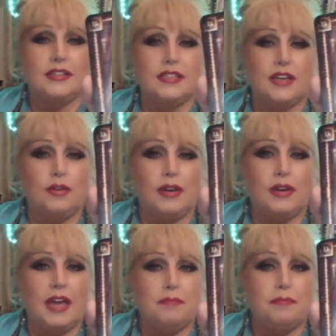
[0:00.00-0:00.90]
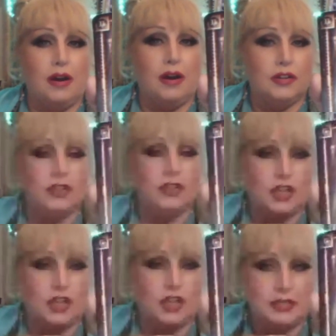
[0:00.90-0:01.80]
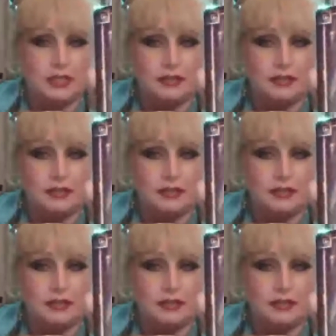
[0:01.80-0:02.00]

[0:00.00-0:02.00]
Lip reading: So again, partnerships.